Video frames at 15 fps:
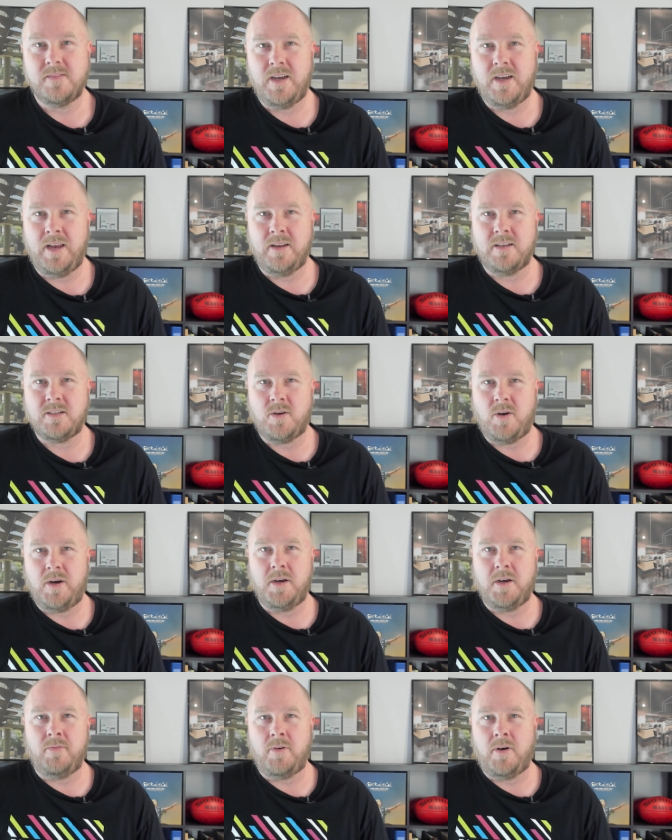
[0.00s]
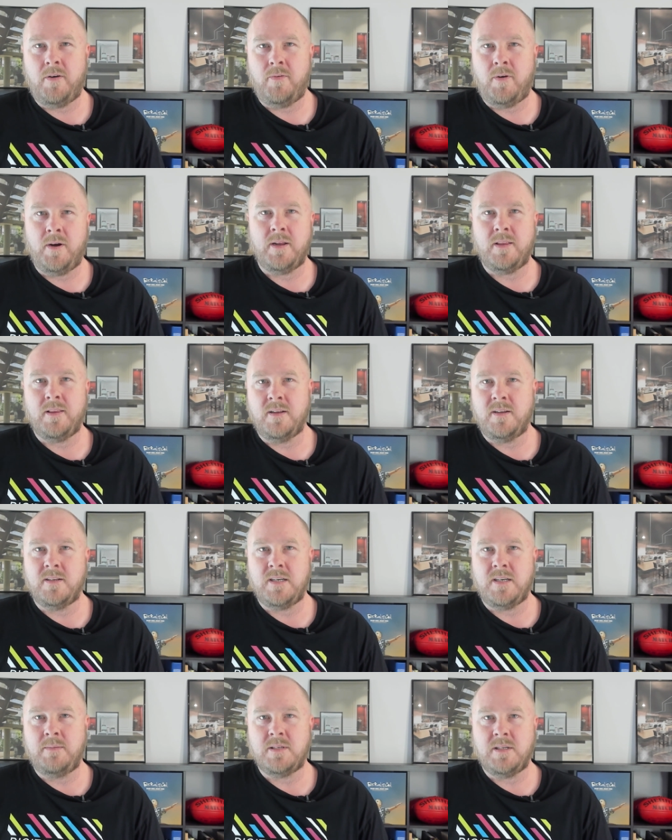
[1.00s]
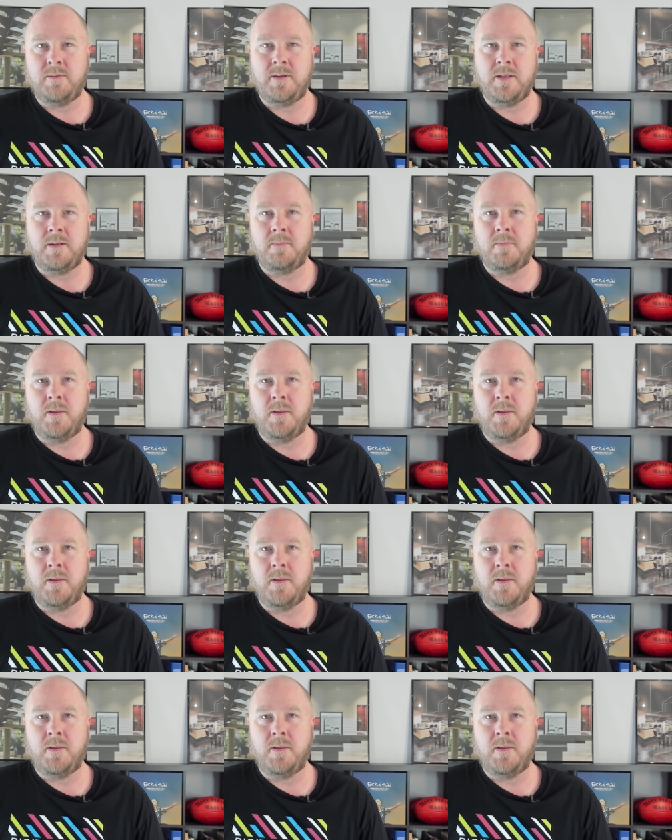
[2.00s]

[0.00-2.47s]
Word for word: And it's kind of ironic that it seems to be the,